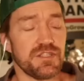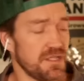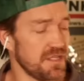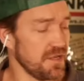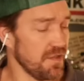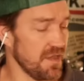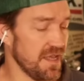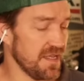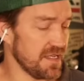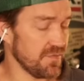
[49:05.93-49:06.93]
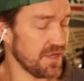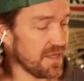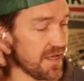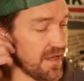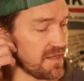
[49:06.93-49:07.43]
still is with
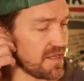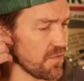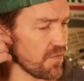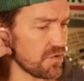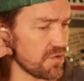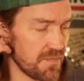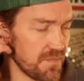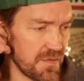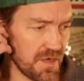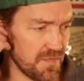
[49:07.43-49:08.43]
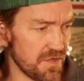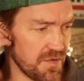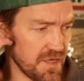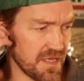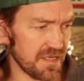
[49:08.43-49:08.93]
that because I got a road trip coming up
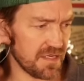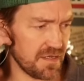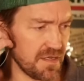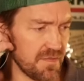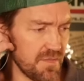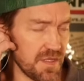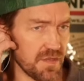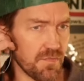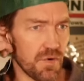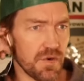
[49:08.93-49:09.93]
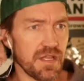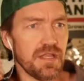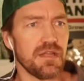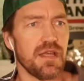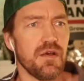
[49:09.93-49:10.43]
soon. I got a me and the boy
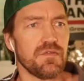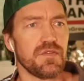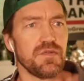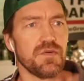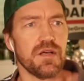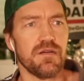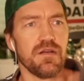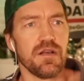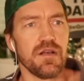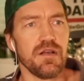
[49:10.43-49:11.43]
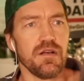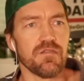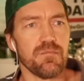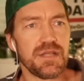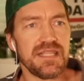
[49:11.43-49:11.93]
getting down to uh,
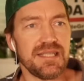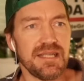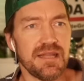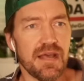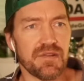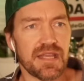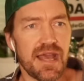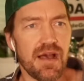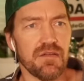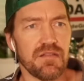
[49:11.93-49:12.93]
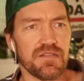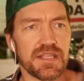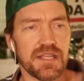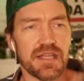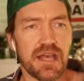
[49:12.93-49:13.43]
from BC down to Cali,
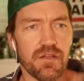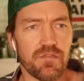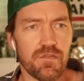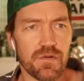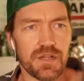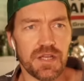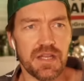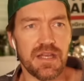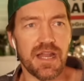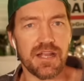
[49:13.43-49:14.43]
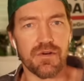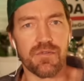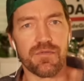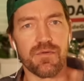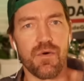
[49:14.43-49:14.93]
Visalia, California, and I go
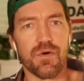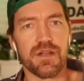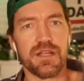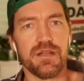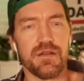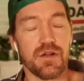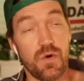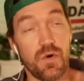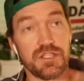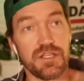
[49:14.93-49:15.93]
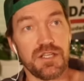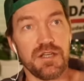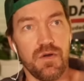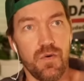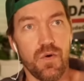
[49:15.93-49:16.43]
through Oregon or
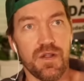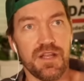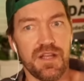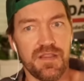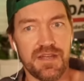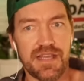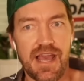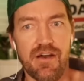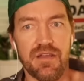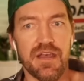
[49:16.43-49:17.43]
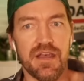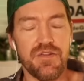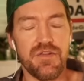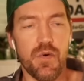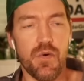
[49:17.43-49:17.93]
Washington, Oregon, and then Cali. And
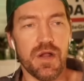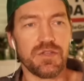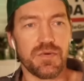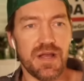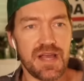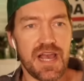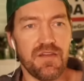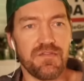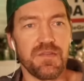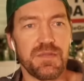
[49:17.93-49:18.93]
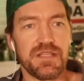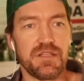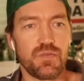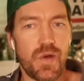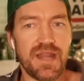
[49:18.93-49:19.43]
nowhere do I have to be
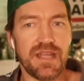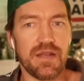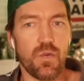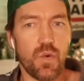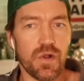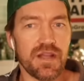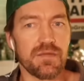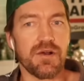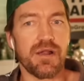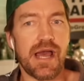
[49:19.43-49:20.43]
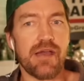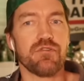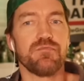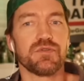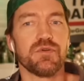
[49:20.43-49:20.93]
sweating, worried about highway
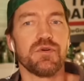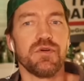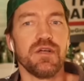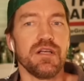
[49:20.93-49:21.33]
patrol,